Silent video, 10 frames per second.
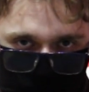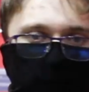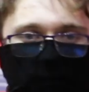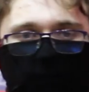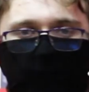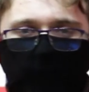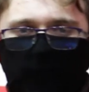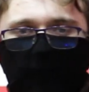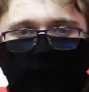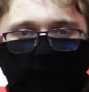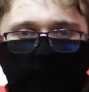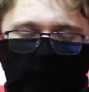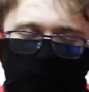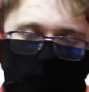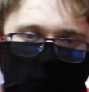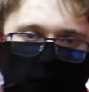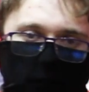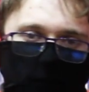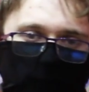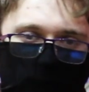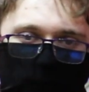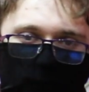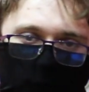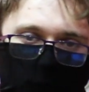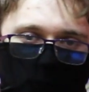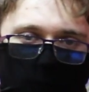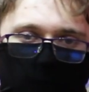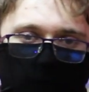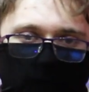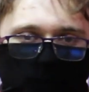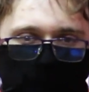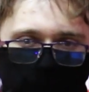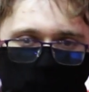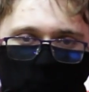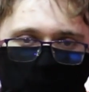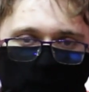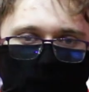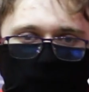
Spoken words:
In fact, 10 out of 45 first ASMs